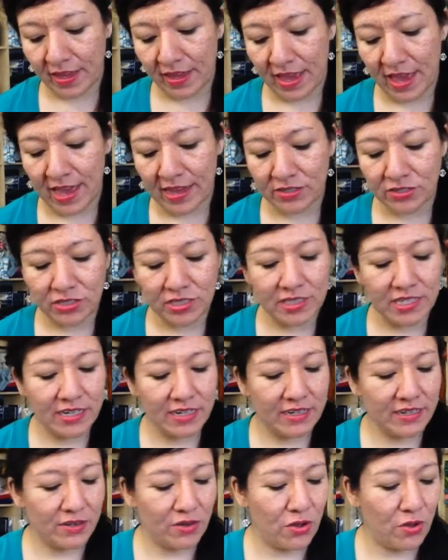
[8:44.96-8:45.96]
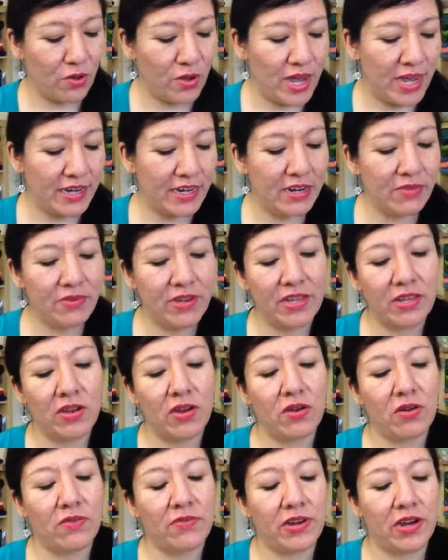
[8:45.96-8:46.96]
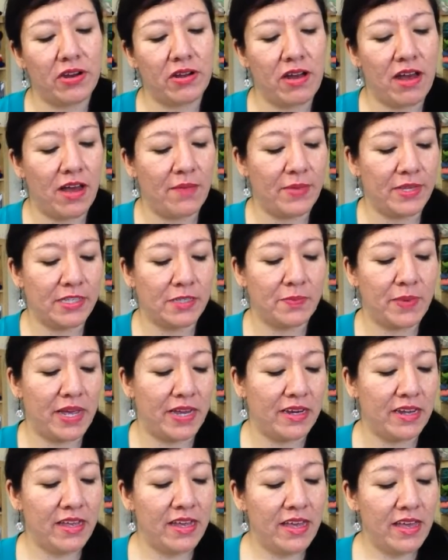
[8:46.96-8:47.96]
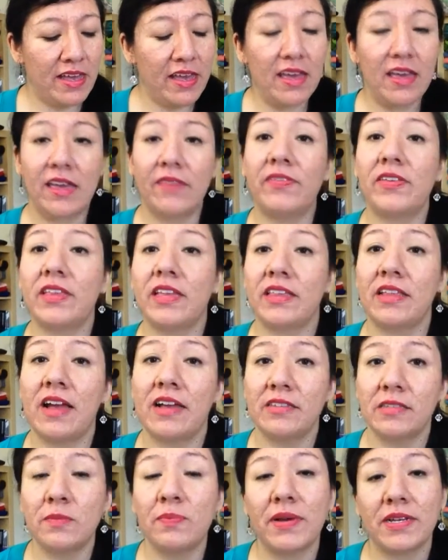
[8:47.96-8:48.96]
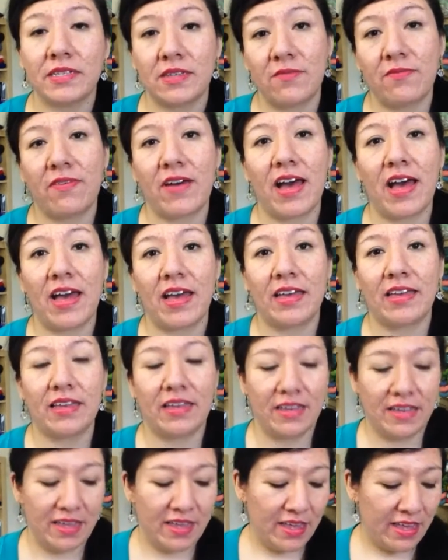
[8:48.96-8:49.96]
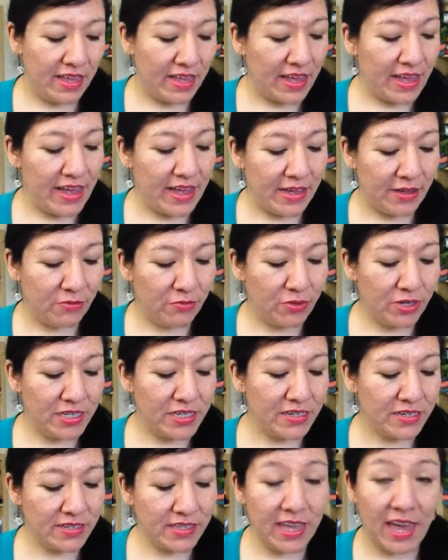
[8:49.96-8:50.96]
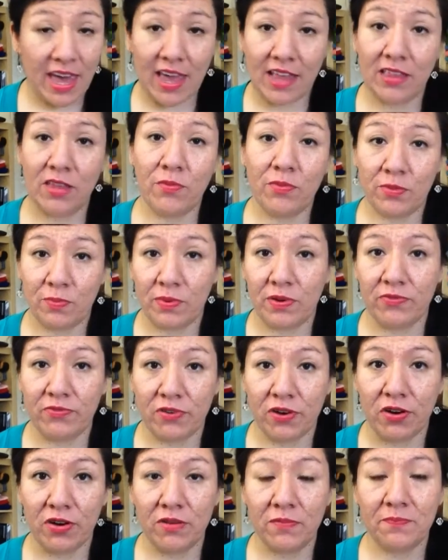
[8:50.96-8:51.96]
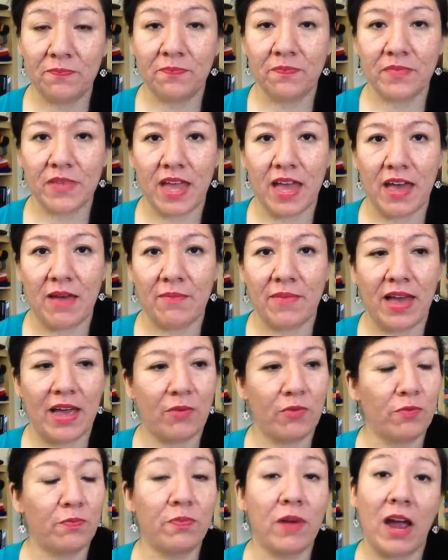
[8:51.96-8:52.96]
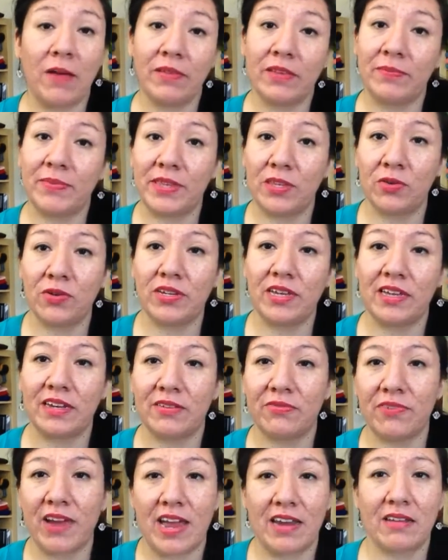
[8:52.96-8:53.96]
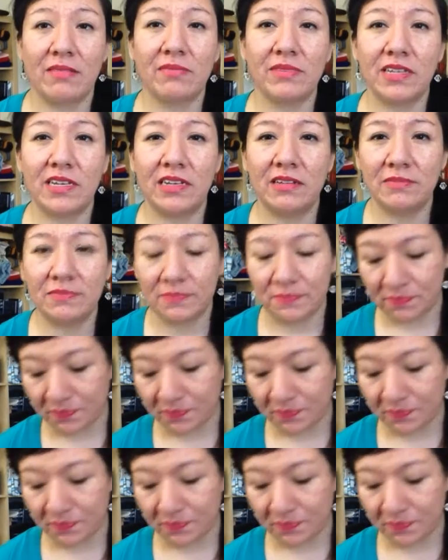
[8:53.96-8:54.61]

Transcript: I actually didn't, oh, I didn't read your over your comments, but if you did not specify uh, which skin you would prefer, um, I will probably be doing it randomly.